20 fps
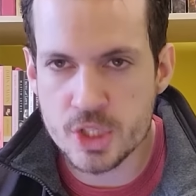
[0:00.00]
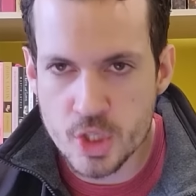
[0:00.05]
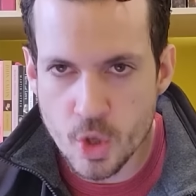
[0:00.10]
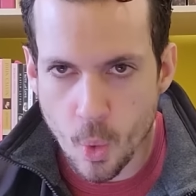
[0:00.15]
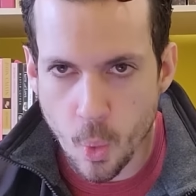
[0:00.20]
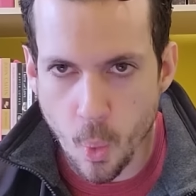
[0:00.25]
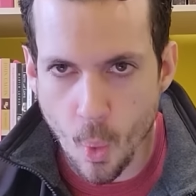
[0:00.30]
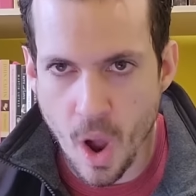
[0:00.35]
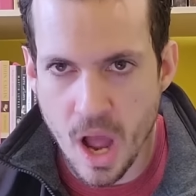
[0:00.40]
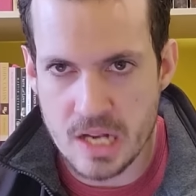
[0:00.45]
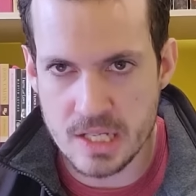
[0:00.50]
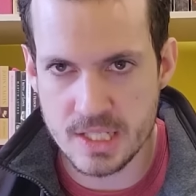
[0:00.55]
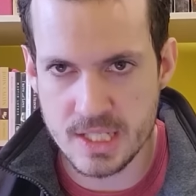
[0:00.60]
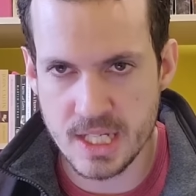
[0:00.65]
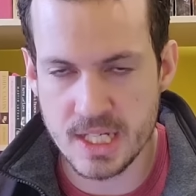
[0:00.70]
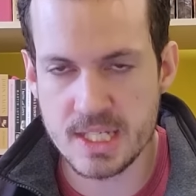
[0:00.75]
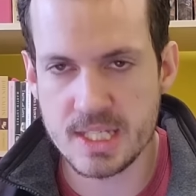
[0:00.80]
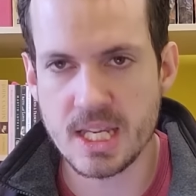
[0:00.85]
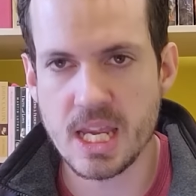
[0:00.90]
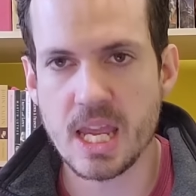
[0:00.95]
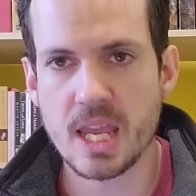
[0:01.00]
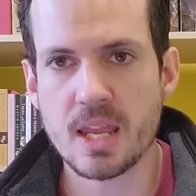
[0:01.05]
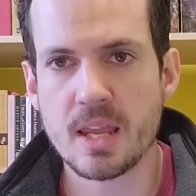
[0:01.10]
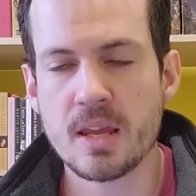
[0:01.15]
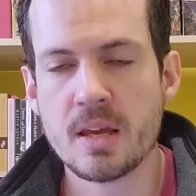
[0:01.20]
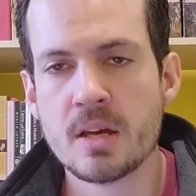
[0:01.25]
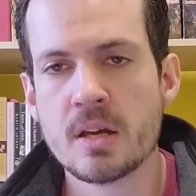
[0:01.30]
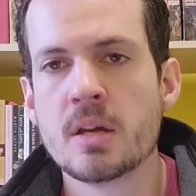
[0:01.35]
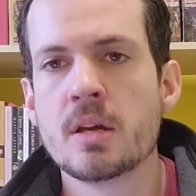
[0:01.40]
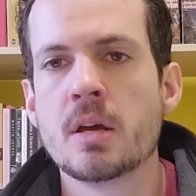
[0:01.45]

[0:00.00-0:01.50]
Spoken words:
quantity